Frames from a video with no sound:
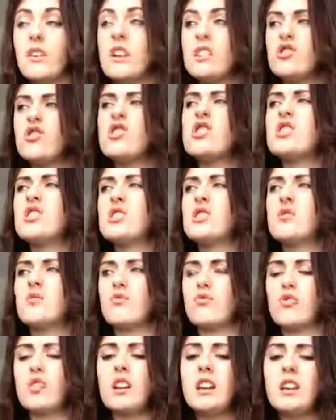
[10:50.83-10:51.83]
it's just
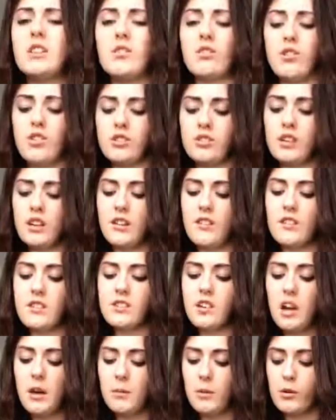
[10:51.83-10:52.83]
really good, and
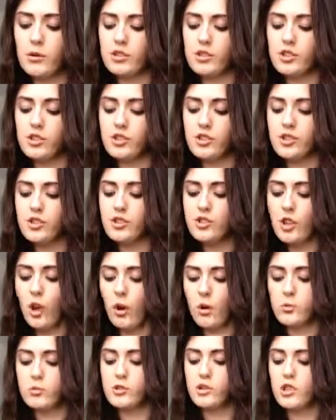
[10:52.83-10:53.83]
the turbos
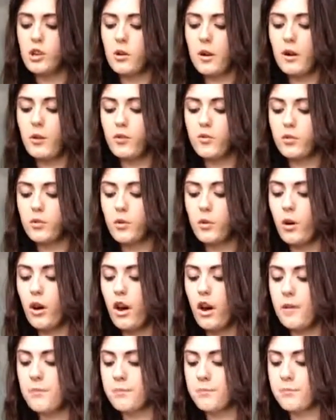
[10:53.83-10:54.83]
are so helpful.
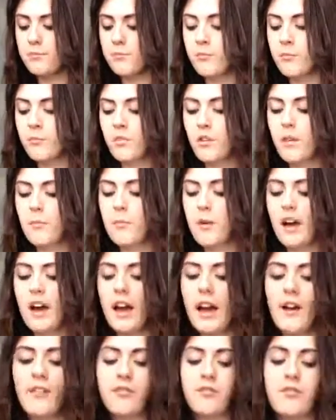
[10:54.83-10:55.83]
But I
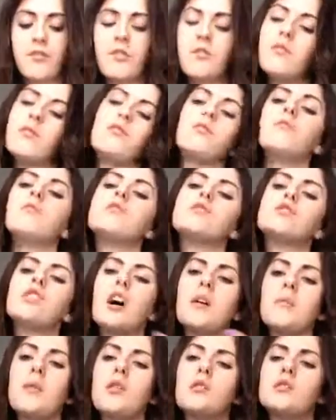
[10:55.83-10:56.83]
have
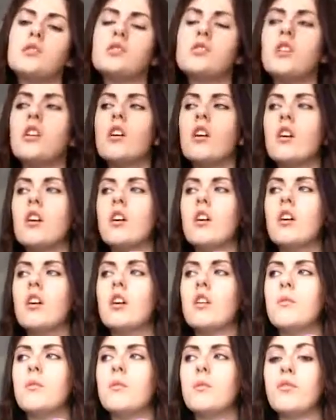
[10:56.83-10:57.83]
turbos
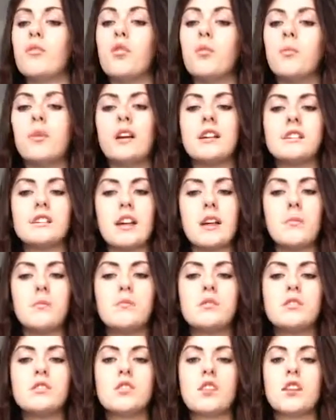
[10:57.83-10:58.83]
before my
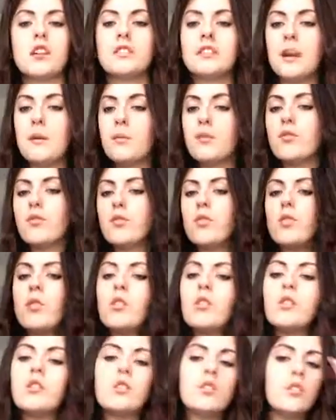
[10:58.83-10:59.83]
exams, like a day before
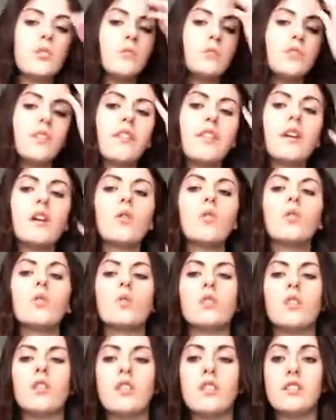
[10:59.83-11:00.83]
or something,
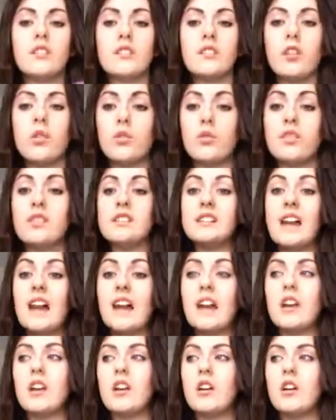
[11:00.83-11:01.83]
or
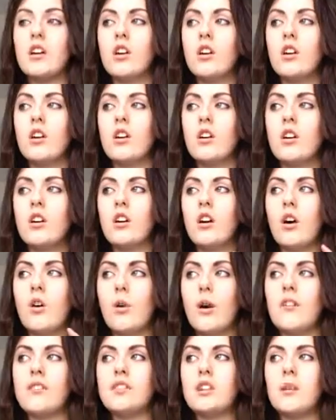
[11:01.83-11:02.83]
day, or
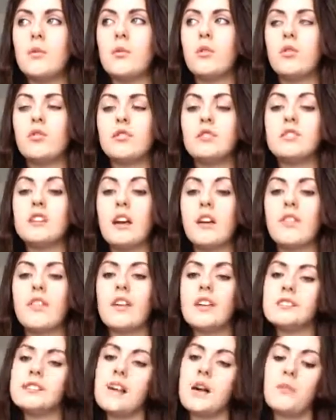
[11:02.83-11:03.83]
have turbo on the day of the
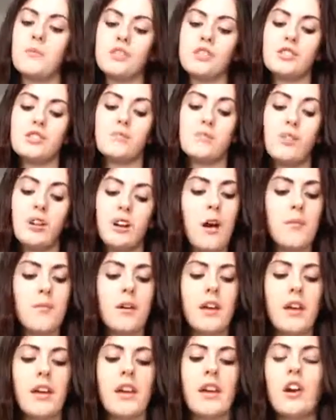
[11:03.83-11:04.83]
exam, which is brilliant.
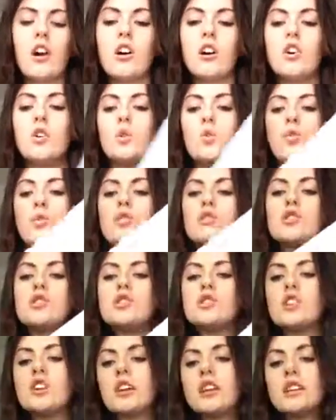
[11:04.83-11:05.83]
Here I've also
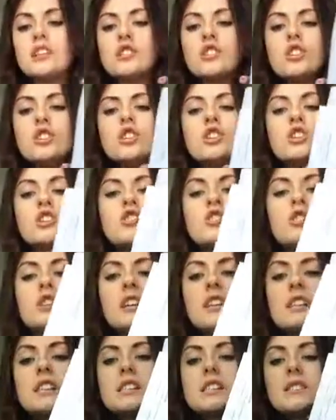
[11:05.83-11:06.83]
stuck in
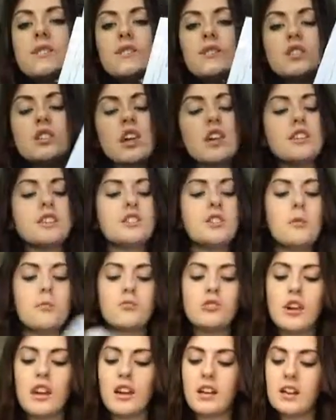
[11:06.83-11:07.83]
sheets for certain
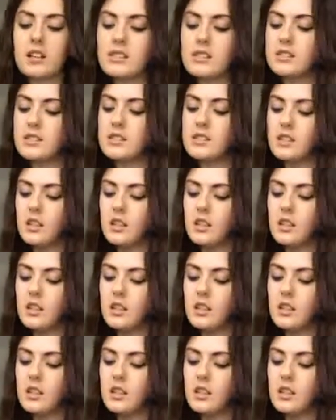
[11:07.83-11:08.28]
subjects,